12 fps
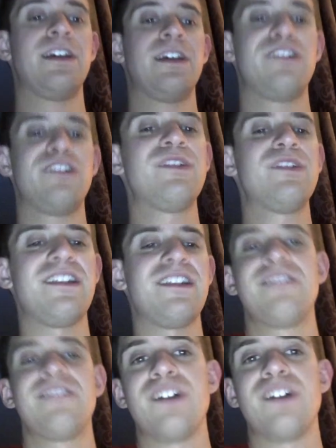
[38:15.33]
She was
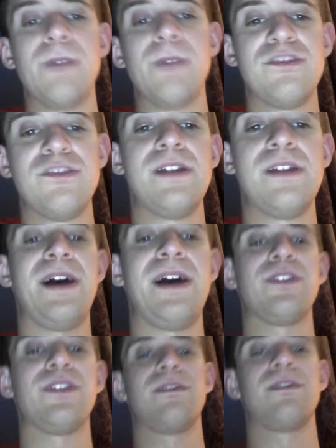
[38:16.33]
asking Shelton Benjamin
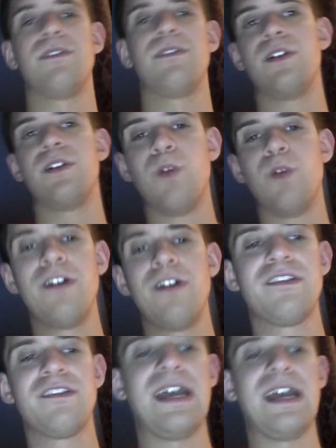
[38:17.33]
about the
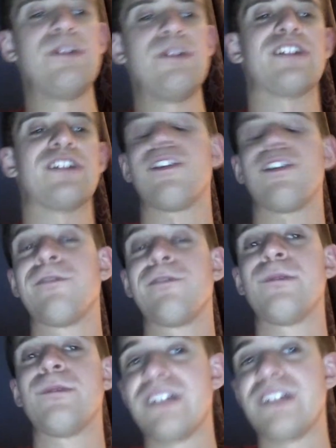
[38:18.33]
words that we just heard
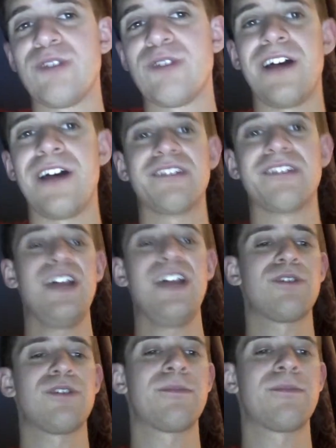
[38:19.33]
from Cedric Alexander.